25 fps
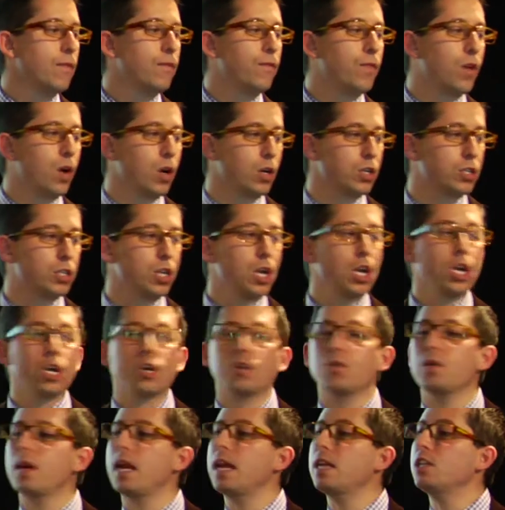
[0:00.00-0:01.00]
First,
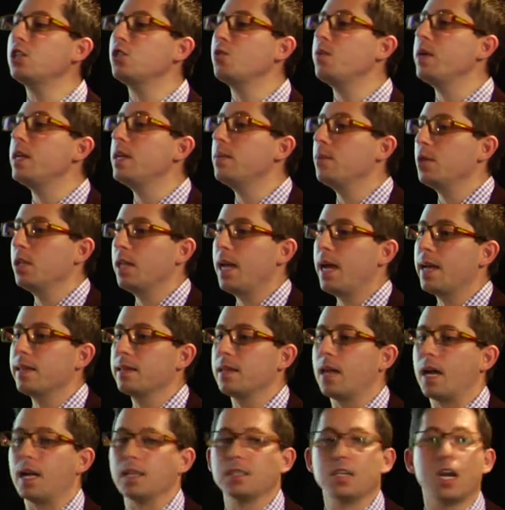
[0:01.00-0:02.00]
create tweetable
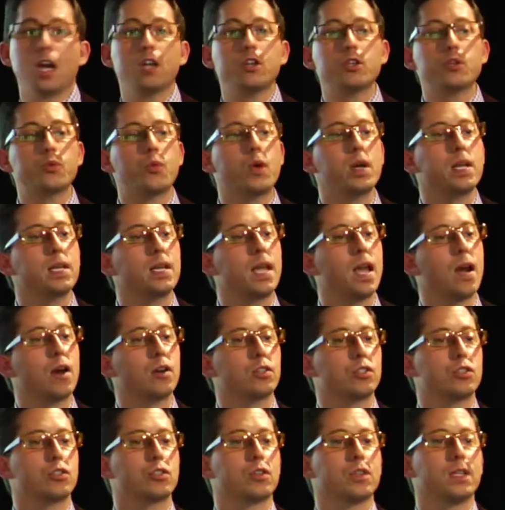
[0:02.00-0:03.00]
headlines, 120
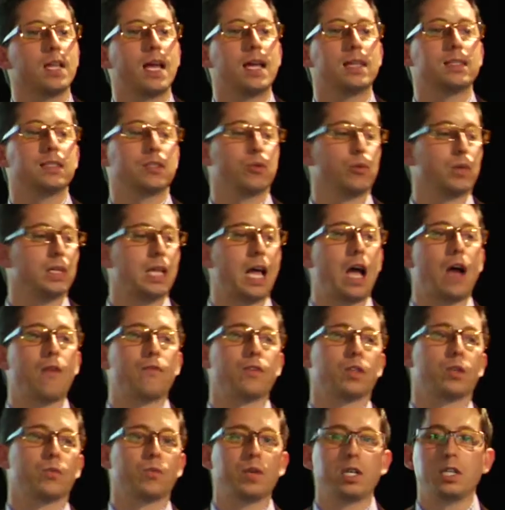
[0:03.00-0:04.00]
characters or less to allow
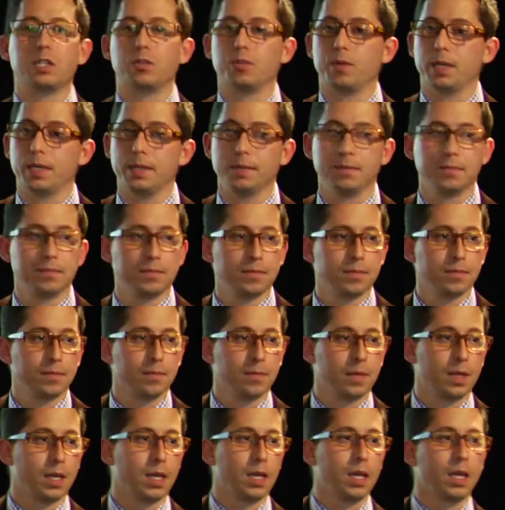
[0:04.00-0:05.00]
for the retweet.
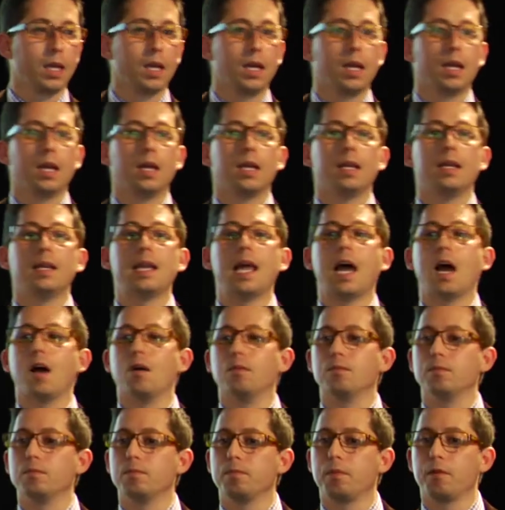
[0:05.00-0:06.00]

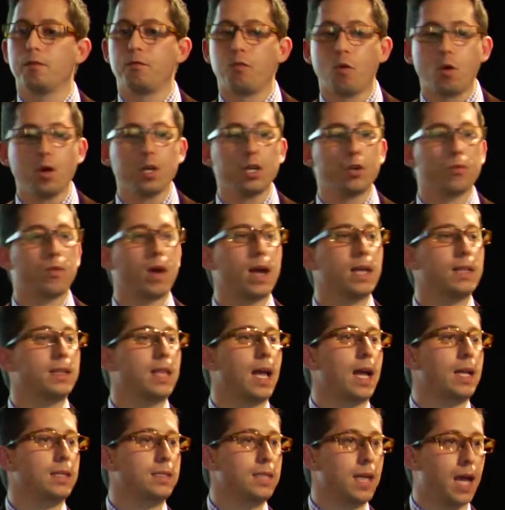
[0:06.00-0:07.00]
Now, before you write
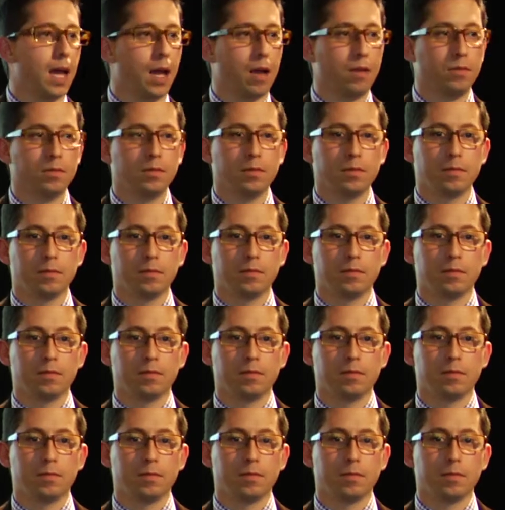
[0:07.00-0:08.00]
that down,
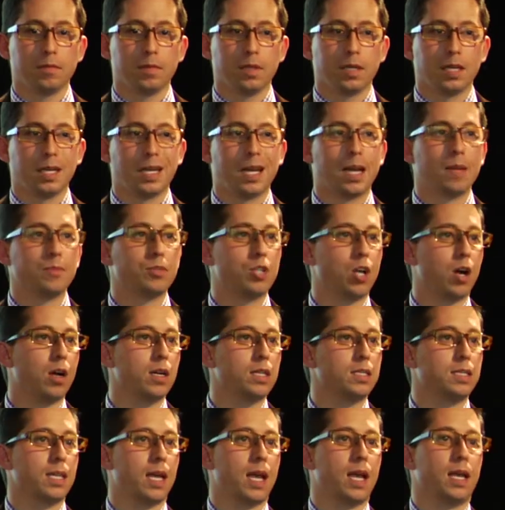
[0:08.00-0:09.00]
I'm sorry
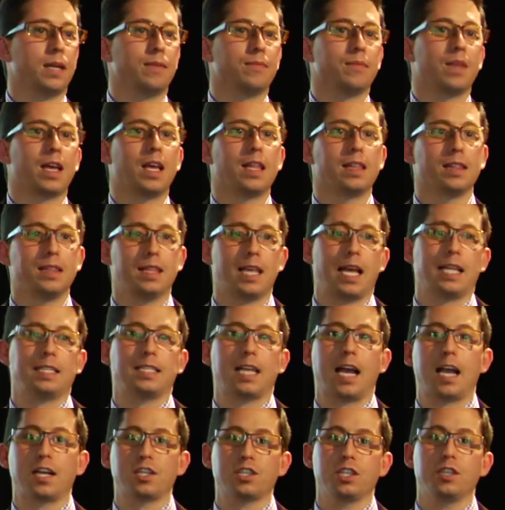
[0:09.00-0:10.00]
to say it, that's
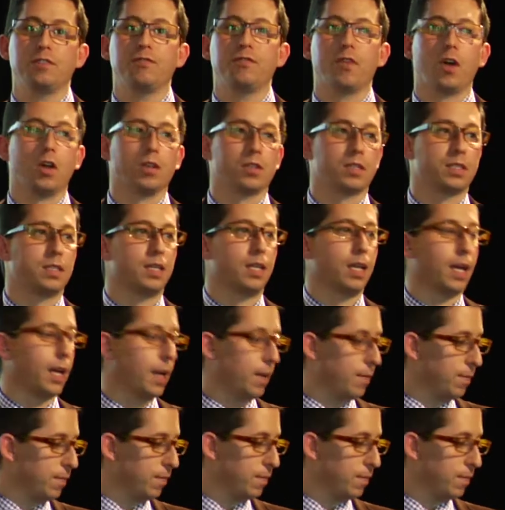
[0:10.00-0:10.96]
actually false today.